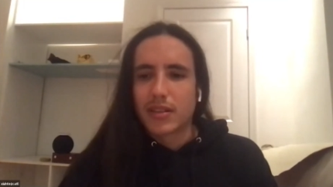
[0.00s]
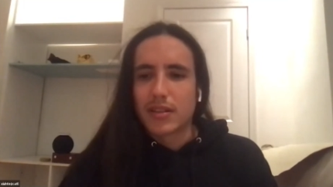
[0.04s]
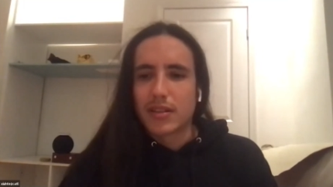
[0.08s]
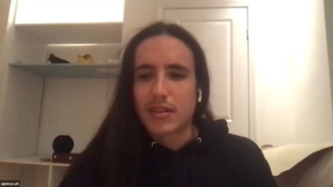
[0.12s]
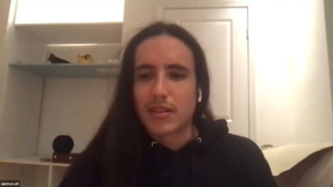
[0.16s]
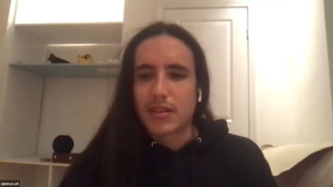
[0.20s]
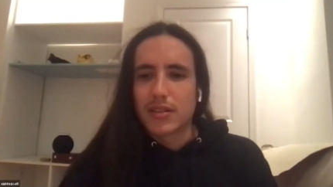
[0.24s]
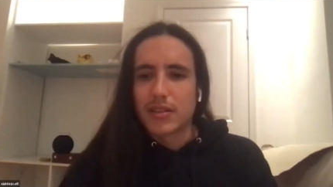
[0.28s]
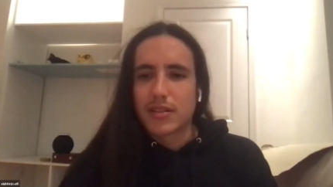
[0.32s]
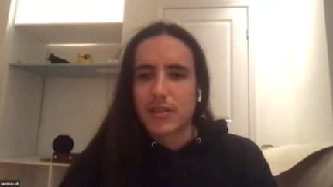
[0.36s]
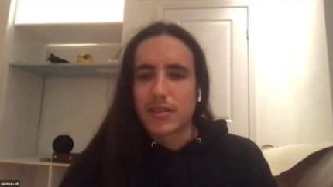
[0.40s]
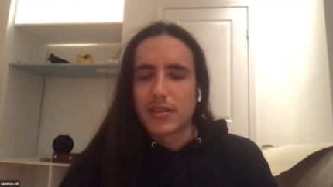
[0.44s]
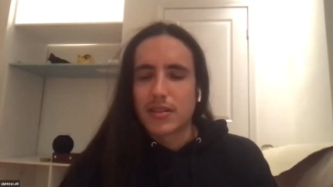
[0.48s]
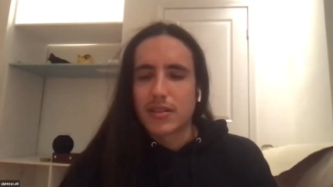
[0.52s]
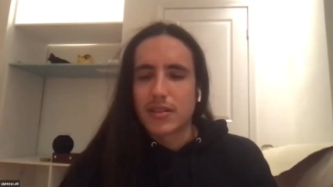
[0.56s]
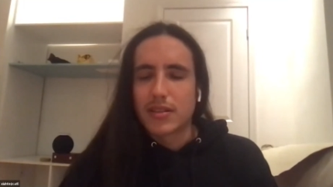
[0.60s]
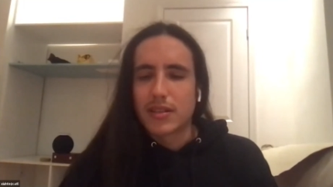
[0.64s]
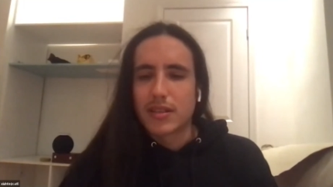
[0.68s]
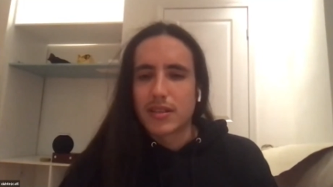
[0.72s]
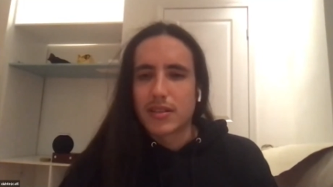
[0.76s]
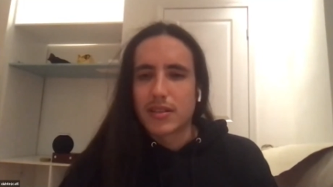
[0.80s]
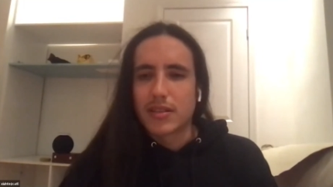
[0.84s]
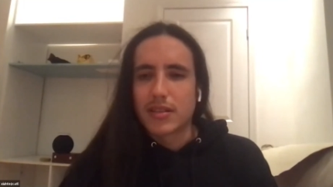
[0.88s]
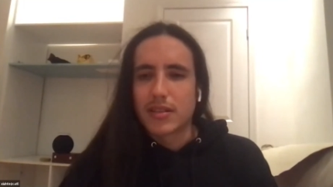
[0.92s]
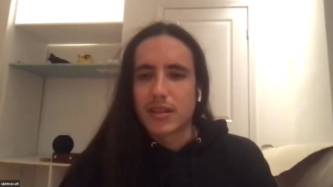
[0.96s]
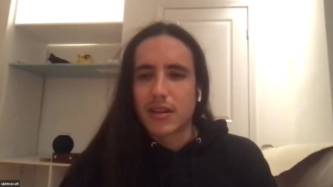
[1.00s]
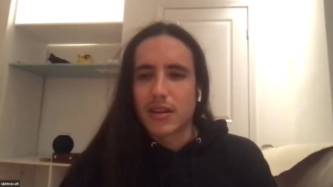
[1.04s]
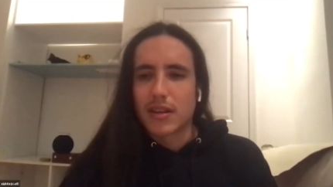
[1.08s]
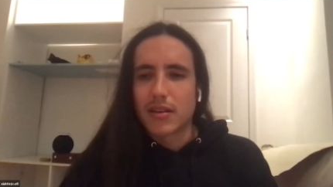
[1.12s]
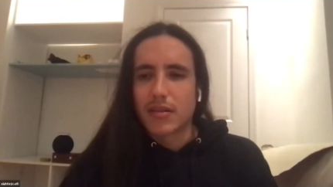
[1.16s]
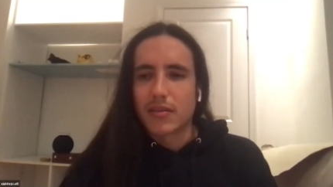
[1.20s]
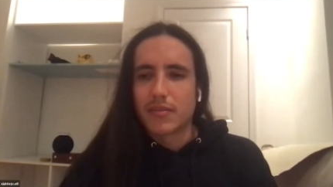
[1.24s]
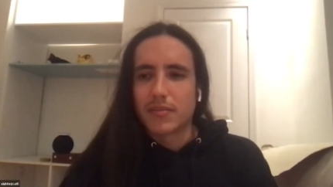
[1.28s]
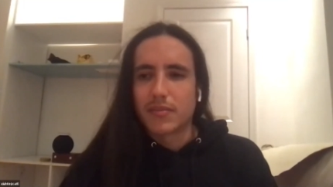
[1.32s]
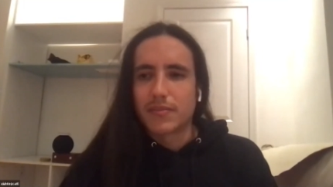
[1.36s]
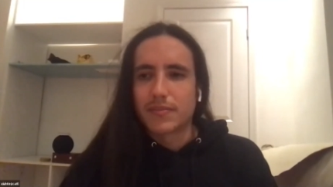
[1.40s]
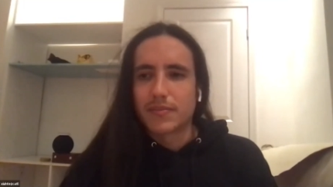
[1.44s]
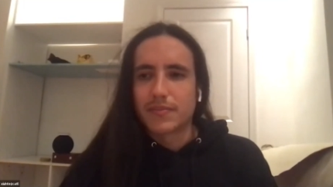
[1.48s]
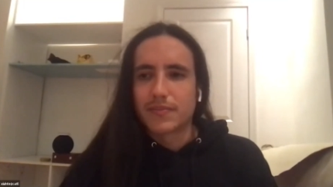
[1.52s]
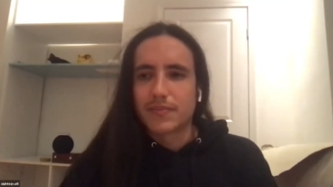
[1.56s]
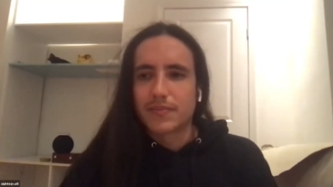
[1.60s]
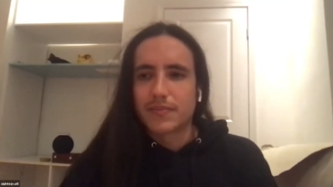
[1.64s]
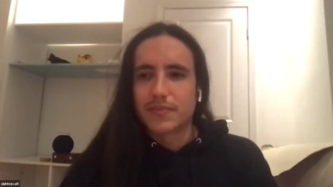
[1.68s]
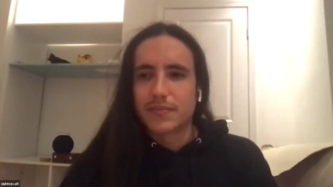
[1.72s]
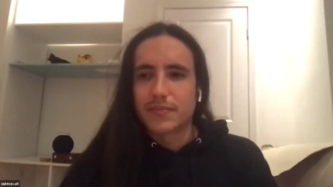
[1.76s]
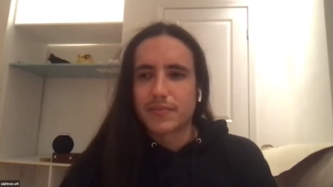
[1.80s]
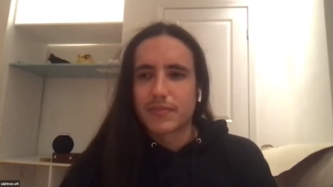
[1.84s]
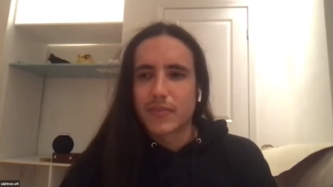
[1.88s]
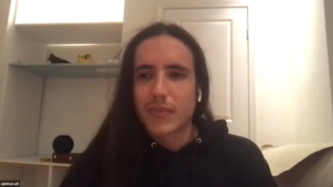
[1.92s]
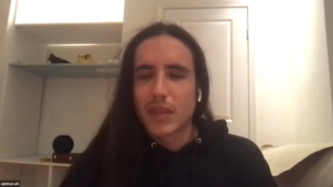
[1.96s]
this this um
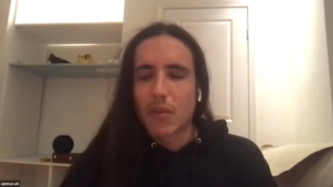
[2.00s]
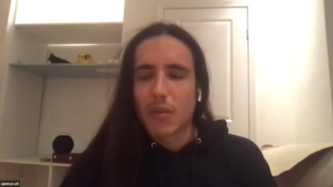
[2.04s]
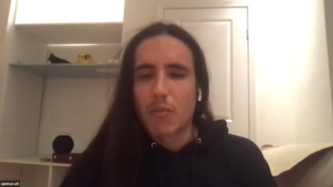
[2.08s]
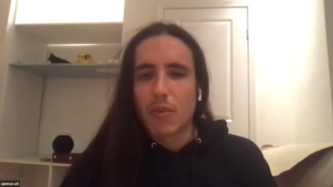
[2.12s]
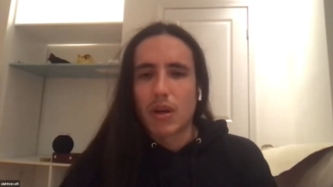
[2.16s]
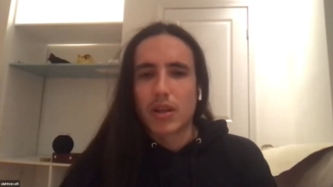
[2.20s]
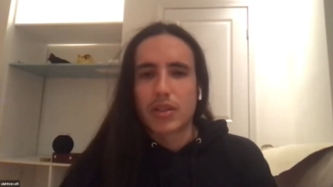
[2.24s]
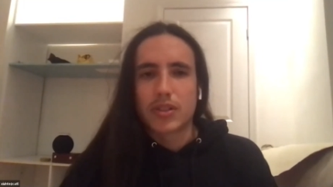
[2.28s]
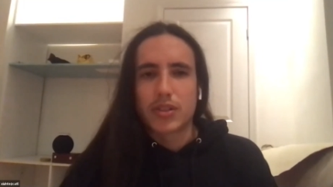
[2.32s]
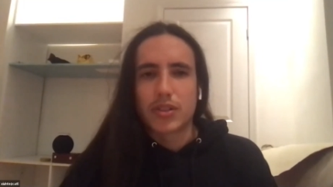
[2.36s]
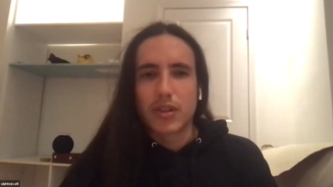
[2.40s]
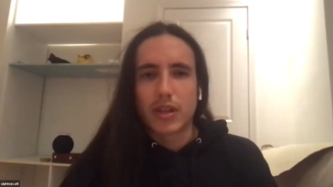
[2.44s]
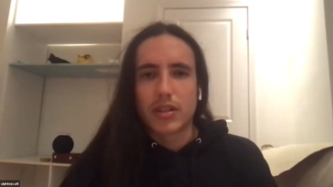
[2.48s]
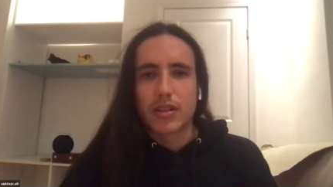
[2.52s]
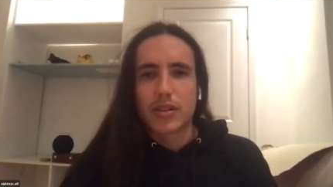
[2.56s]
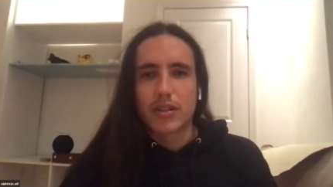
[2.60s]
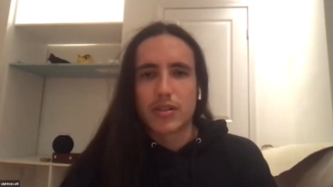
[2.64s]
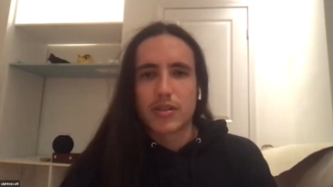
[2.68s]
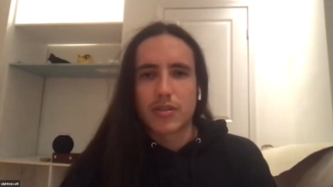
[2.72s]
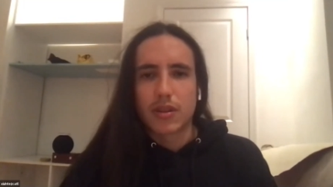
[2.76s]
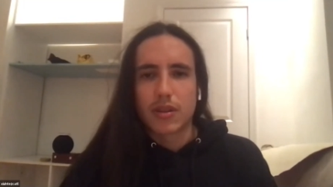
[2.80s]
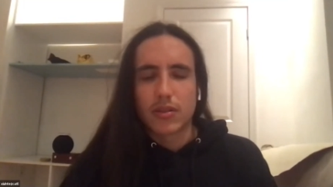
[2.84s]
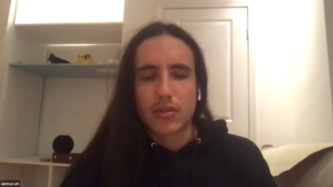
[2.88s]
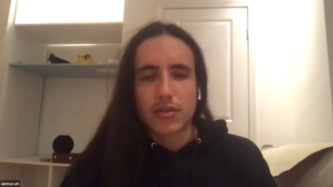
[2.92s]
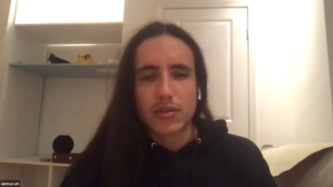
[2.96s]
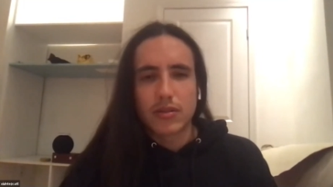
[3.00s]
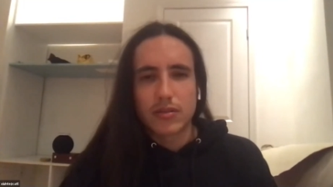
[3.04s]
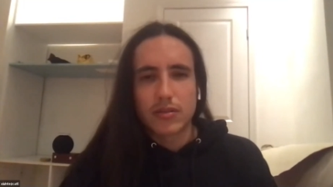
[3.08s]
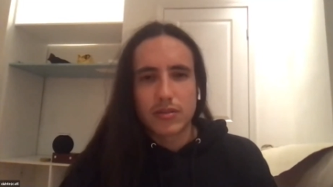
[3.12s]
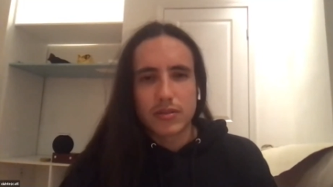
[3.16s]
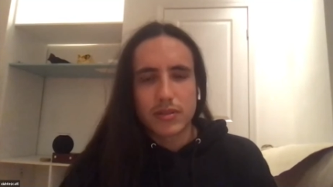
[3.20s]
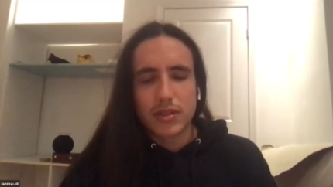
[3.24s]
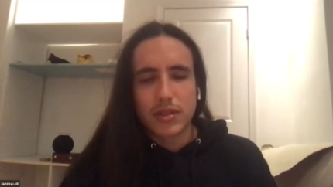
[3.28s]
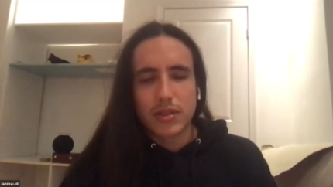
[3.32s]
much greater struggle,